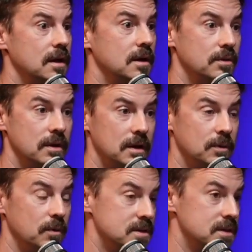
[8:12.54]
He
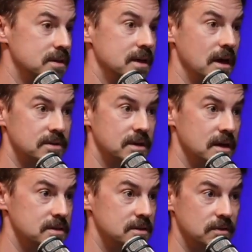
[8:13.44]
wants to
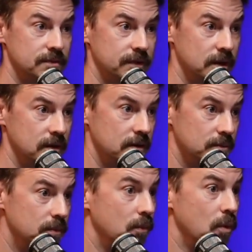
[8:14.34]
downsize into a very
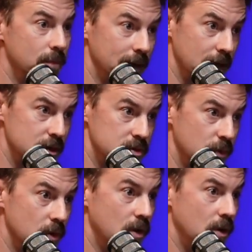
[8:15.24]
more
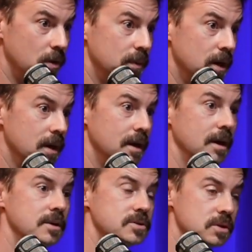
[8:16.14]
manageable home.
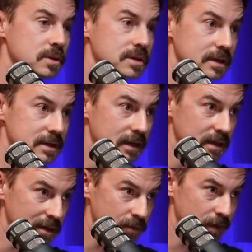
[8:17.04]
And so he's going to take
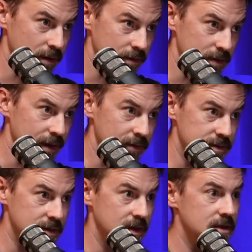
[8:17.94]
that
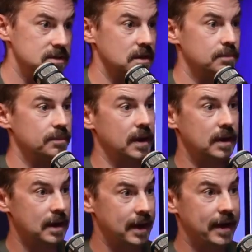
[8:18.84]
$300,000 and he's going to pay
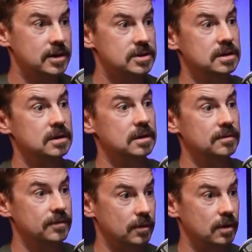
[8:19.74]
cash
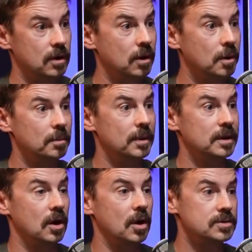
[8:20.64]
for a home,
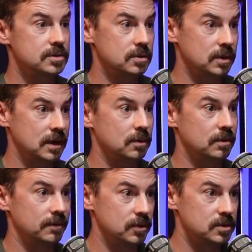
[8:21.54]
but also get a
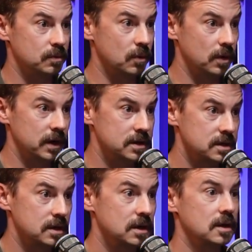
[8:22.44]
reverse
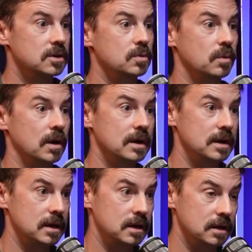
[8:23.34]
mortgage to where
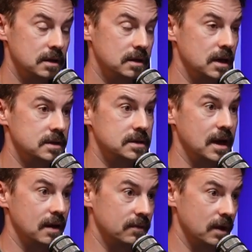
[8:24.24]
he doesn't
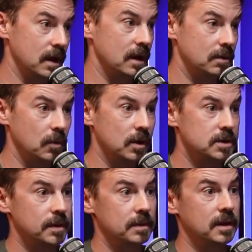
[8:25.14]
have a
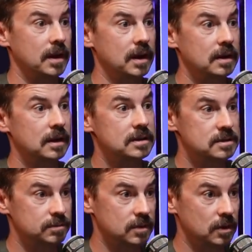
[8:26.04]
mortgage payment, and it
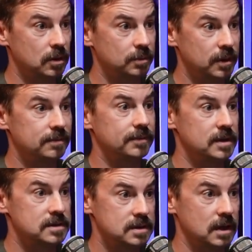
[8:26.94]
gets him a little bit of
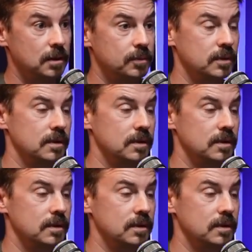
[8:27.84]
funds to help